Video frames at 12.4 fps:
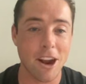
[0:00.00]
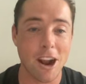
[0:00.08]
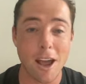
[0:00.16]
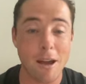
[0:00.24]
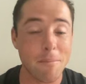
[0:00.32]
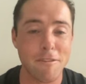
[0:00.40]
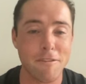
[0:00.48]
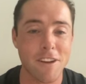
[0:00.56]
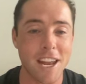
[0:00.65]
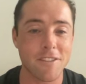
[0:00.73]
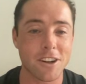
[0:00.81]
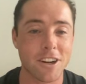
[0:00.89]
I'm a
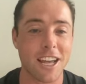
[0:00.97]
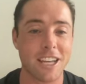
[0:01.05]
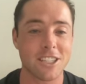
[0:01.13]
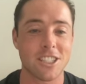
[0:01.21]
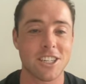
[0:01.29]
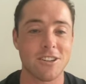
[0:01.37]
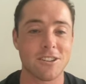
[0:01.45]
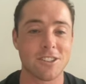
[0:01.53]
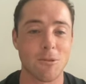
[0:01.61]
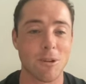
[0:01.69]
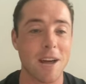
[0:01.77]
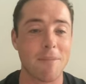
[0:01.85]
fan of your guys' shows.
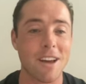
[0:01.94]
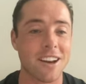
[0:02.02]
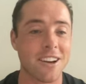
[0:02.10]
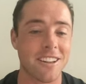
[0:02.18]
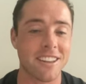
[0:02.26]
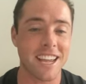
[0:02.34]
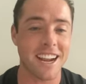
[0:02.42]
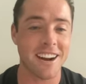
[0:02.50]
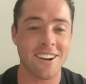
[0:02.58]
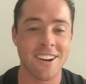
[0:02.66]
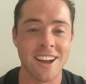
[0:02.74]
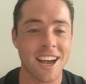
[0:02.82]
And when I'm not on the
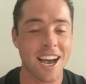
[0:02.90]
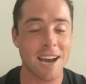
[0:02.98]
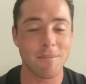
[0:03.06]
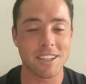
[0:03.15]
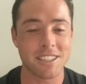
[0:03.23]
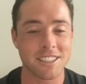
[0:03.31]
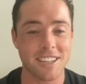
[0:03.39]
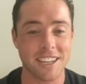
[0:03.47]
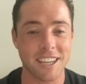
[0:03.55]
air, I'm listening.